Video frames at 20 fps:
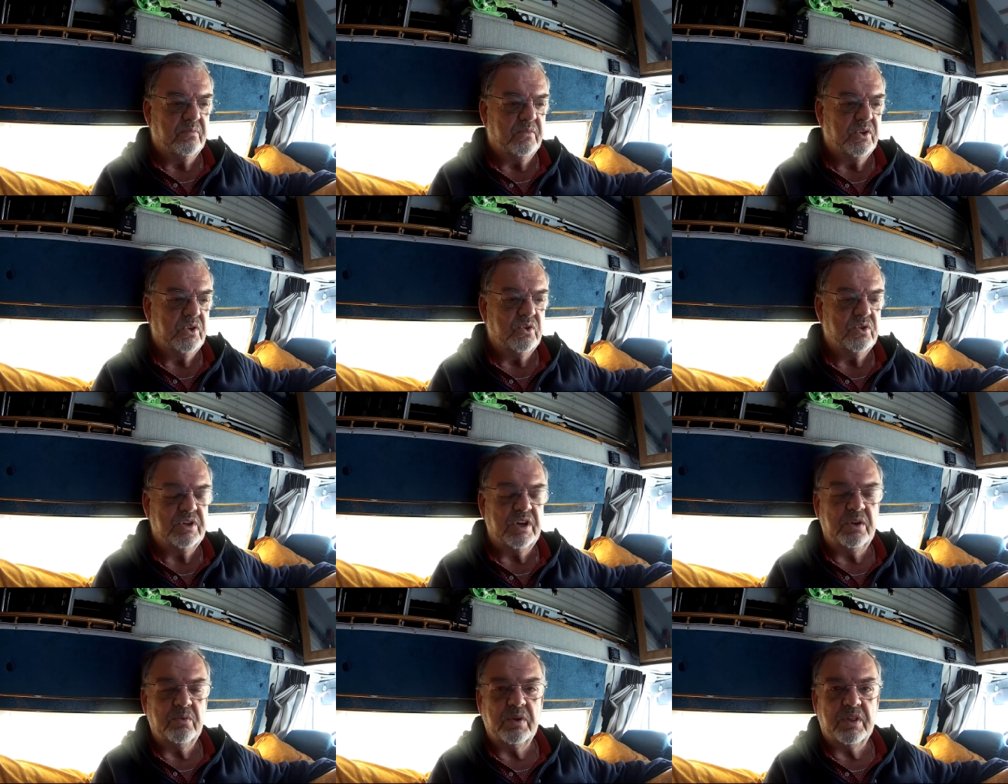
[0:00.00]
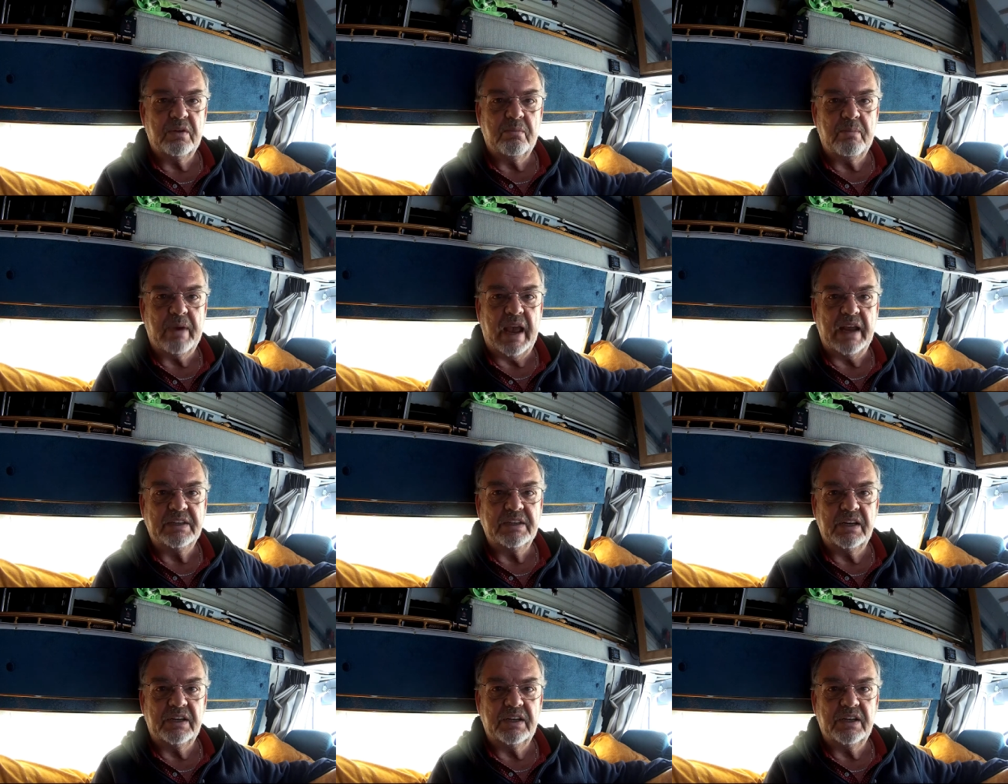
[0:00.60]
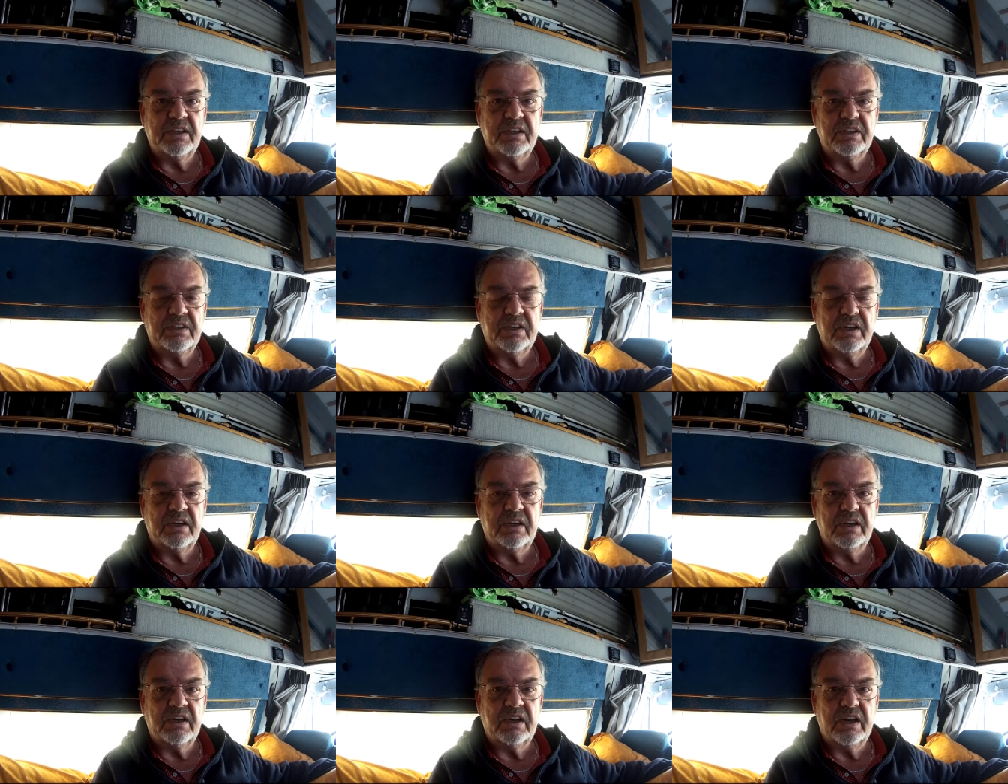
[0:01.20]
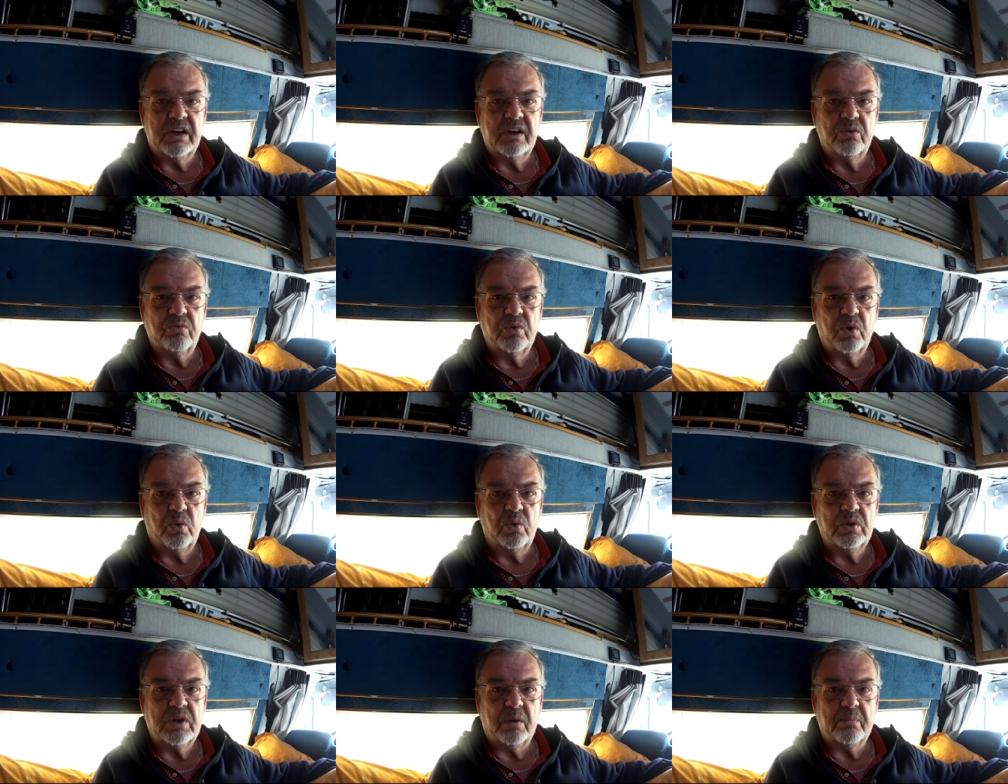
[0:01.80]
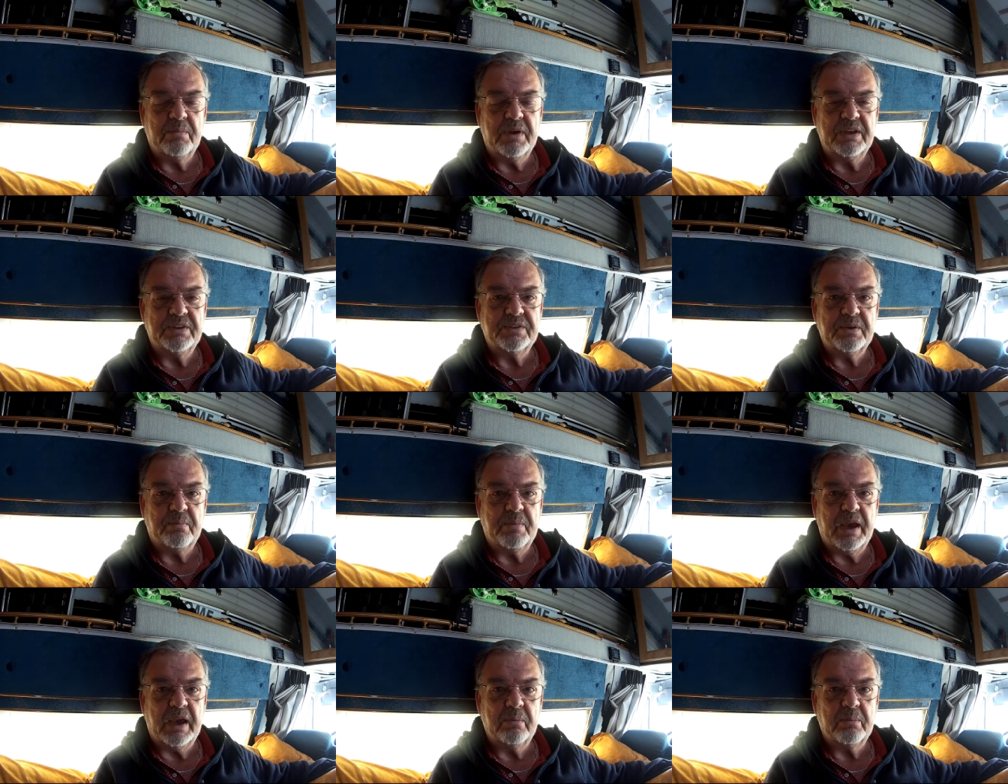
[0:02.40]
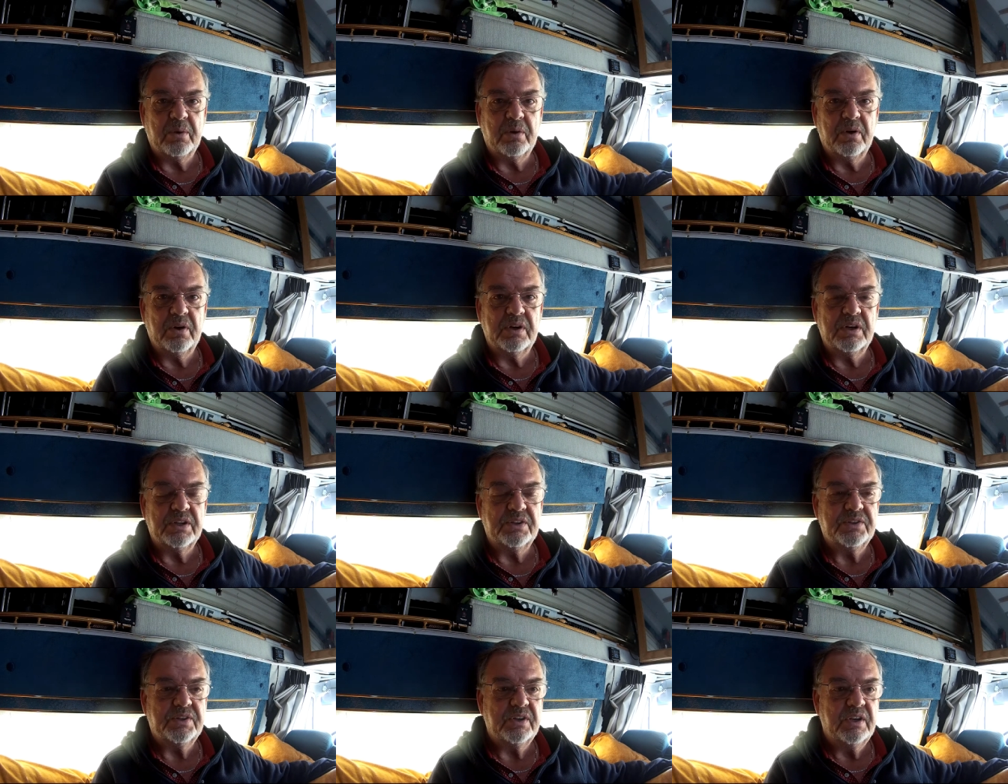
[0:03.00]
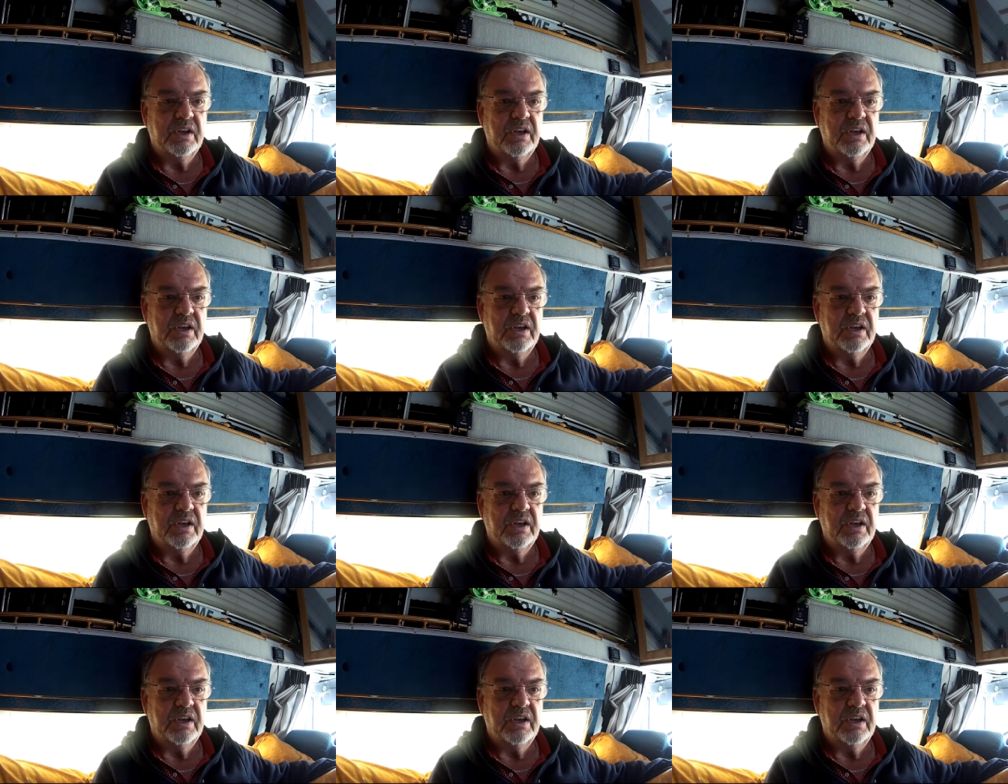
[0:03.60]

usually with a magnet in it and a, and a rolled up piece of paper and it's